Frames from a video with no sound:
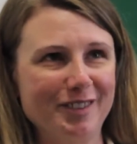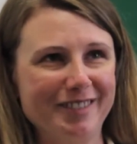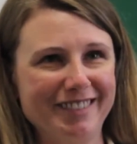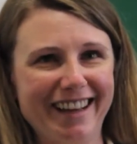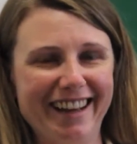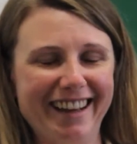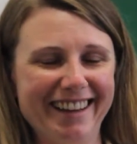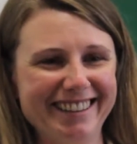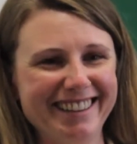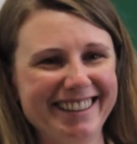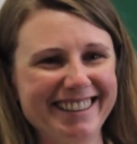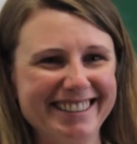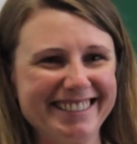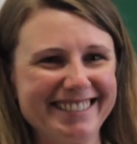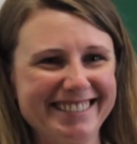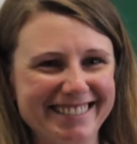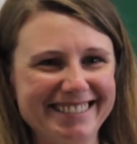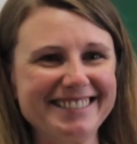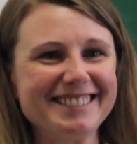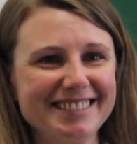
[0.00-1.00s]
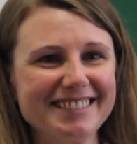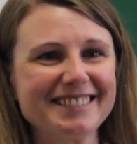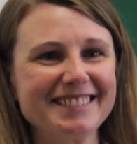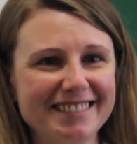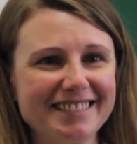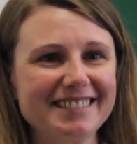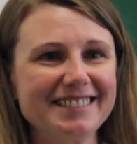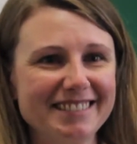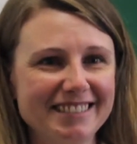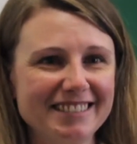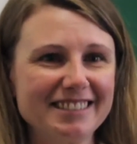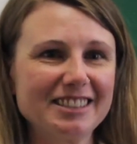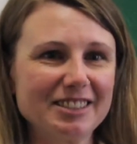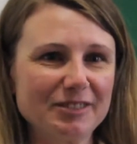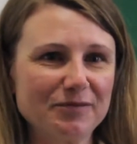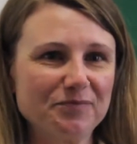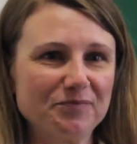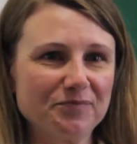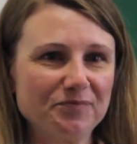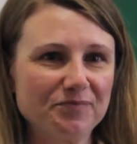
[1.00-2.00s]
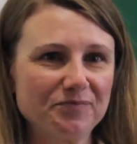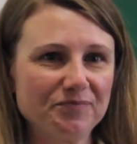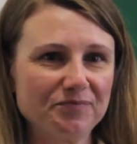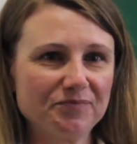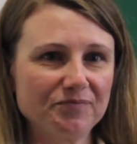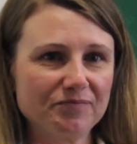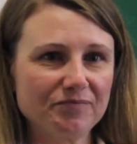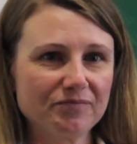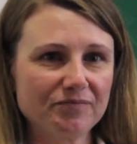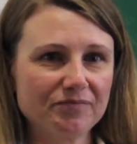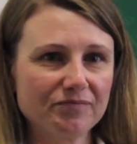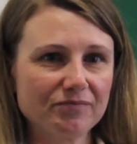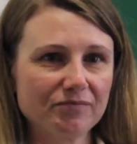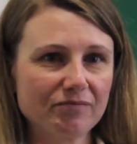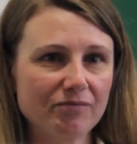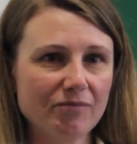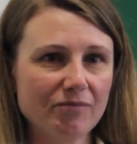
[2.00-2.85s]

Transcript: Yeah. Yeah. So you haven't yet measured any of that.